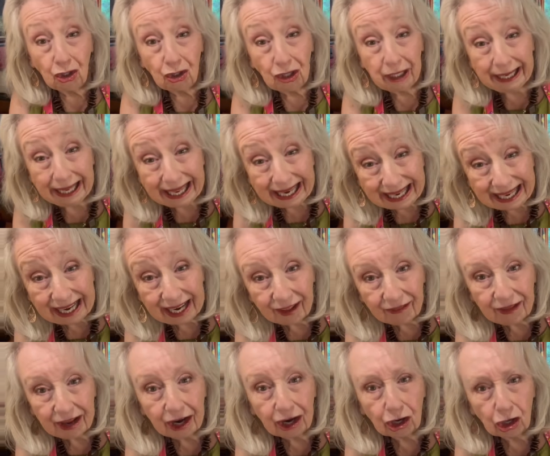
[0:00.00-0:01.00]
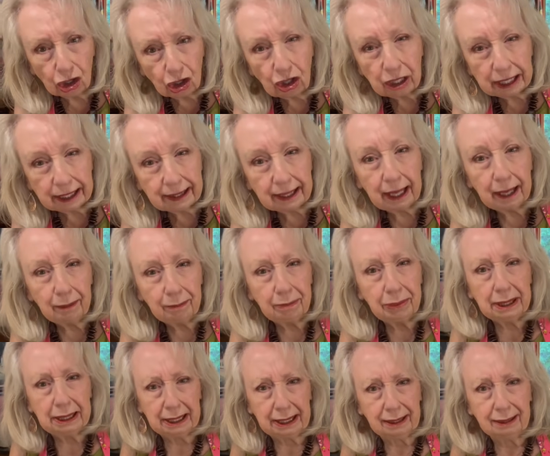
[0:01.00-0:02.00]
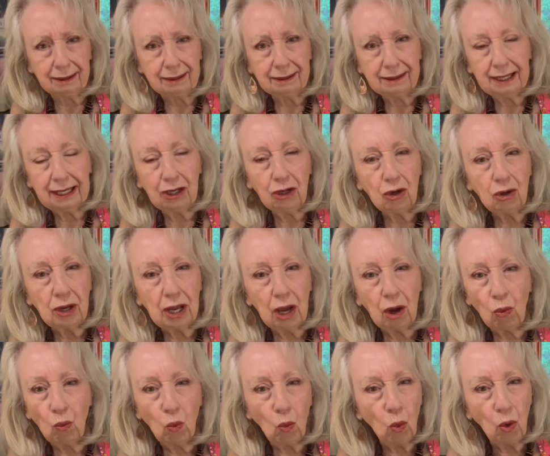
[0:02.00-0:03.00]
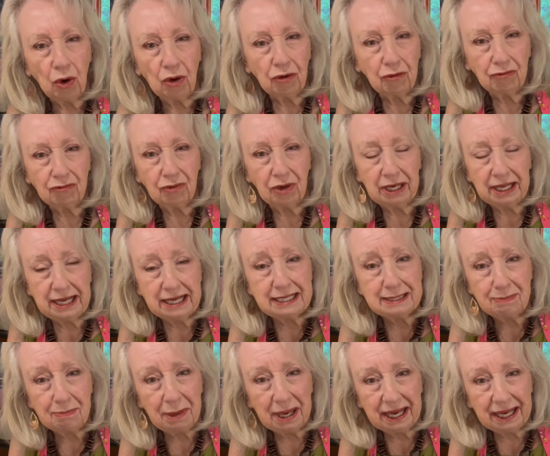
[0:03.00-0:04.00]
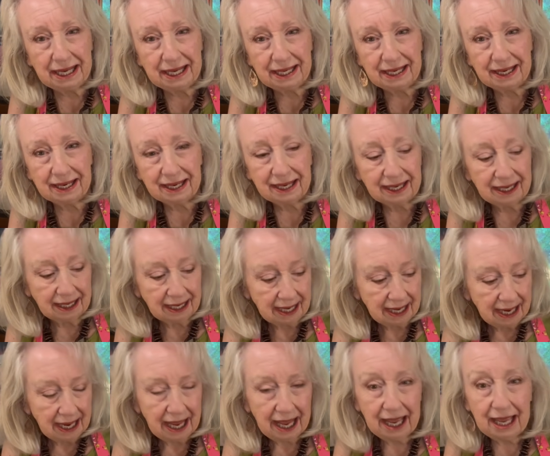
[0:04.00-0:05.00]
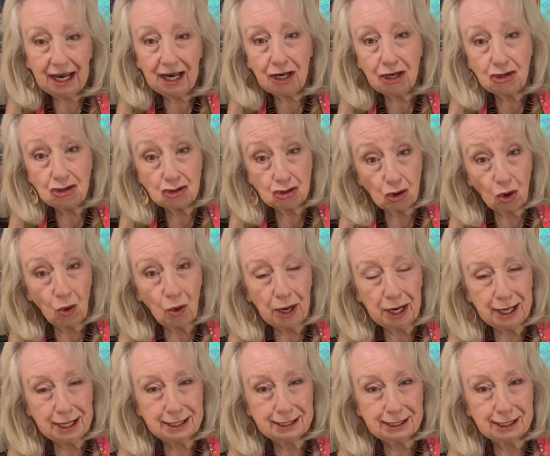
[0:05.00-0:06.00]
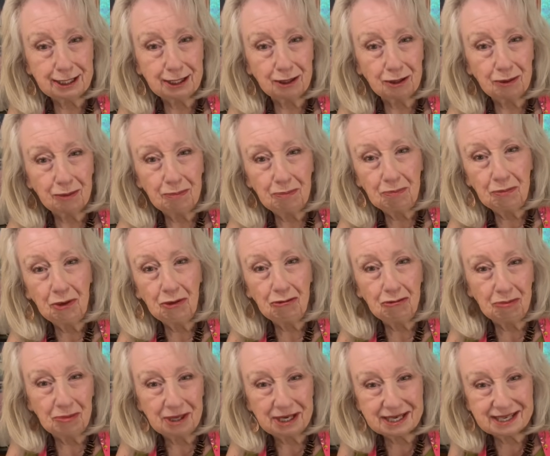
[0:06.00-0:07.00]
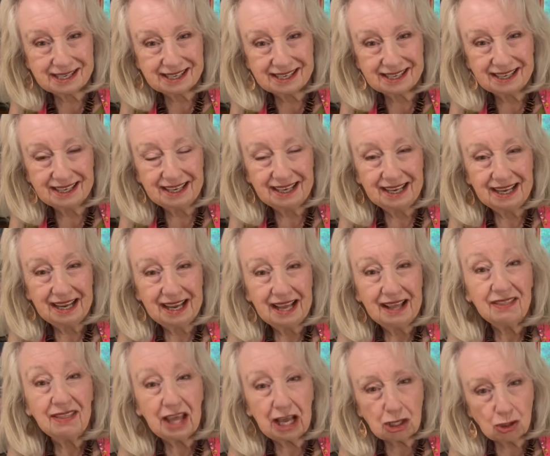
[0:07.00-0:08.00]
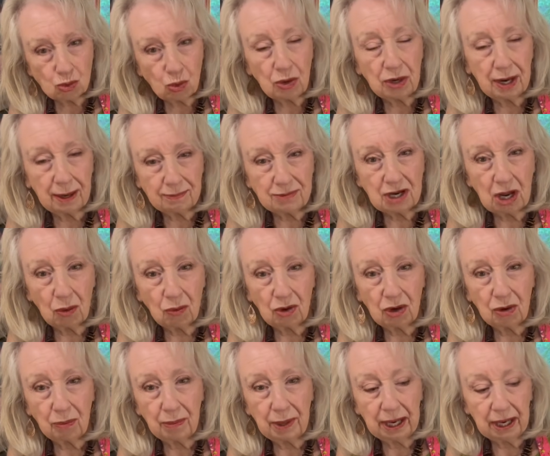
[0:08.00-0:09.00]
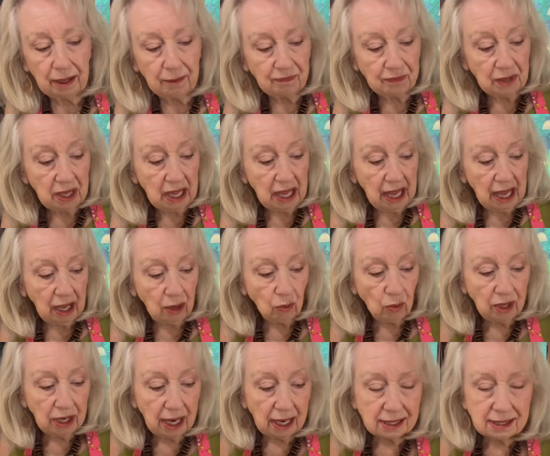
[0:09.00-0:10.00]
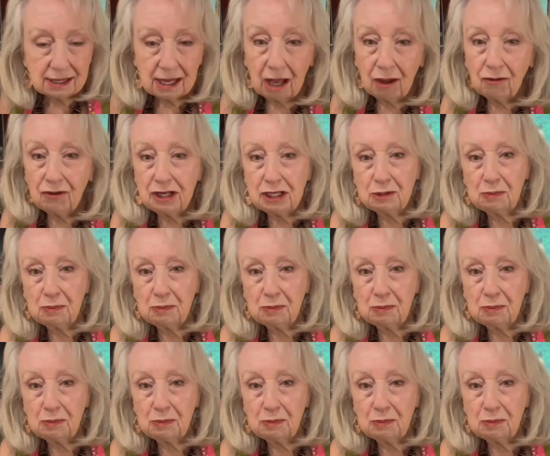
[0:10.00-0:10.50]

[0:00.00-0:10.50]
Get down there and look at that bee. Look how wonderful he's made. And enjoy his little movements. That's what I'm talking about. And when I saw these